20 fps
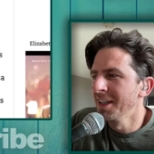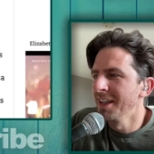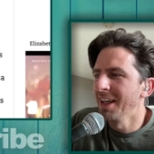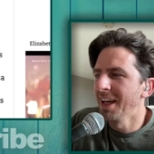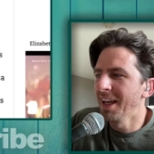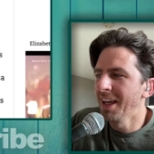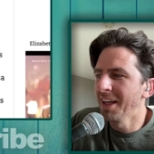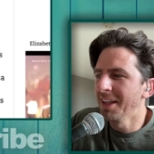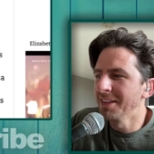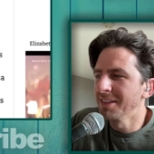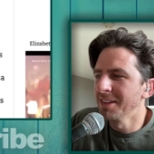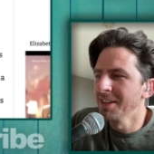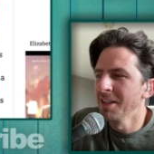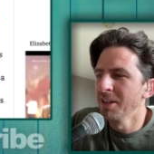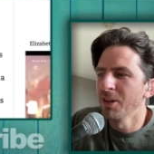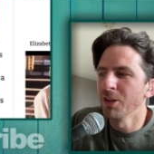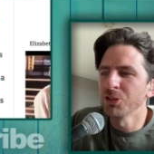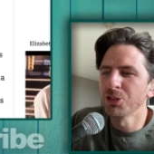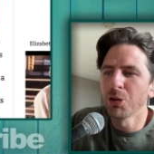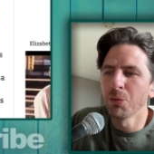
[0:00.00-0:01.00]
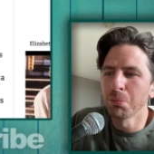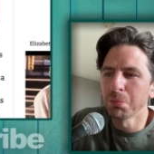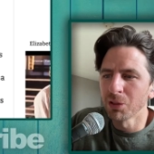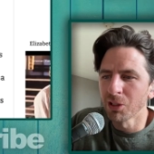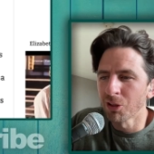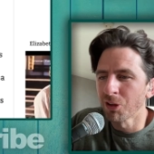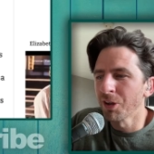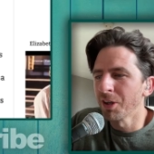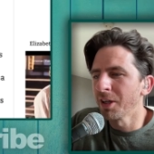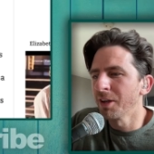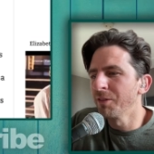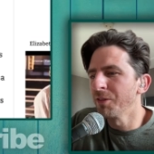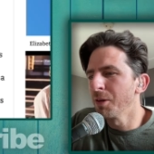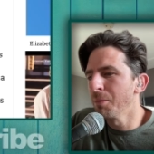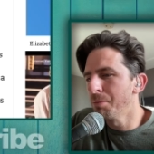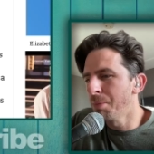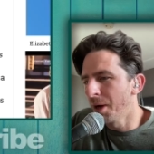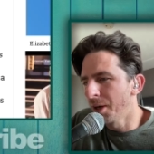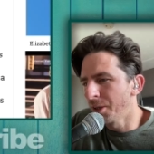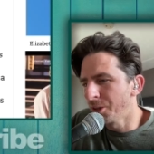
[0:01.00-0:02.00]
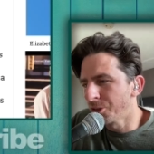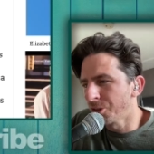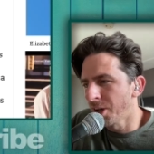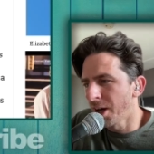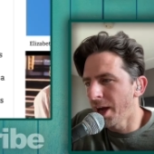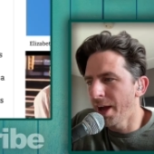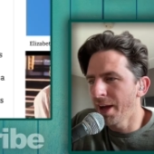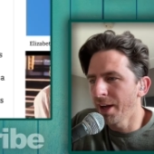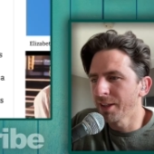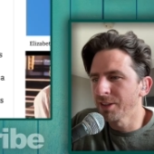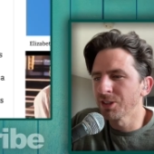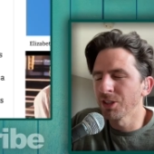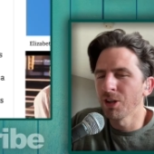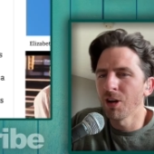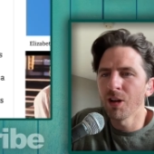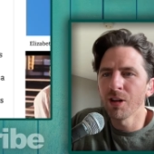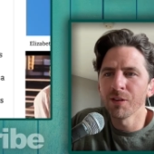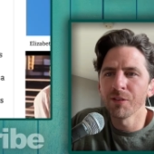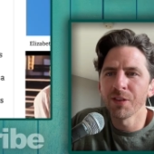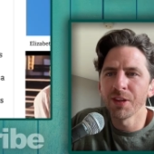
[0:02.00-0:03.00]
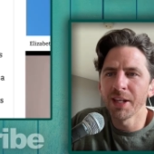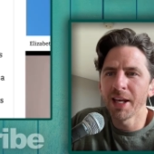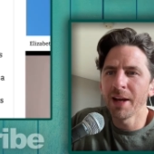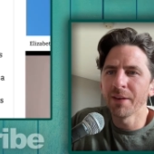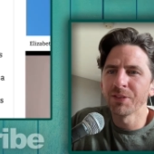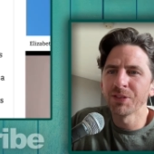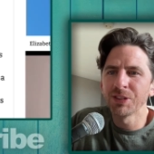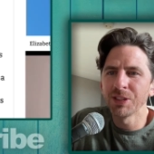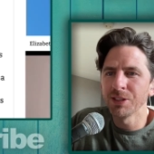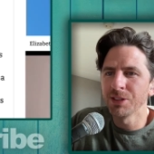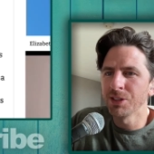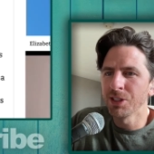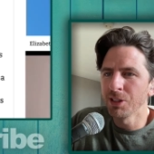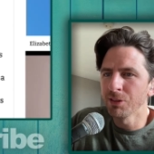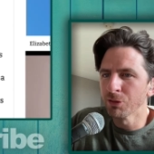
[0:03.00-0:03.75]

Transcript: and there's no blurring of the butt cracks and all of the FCC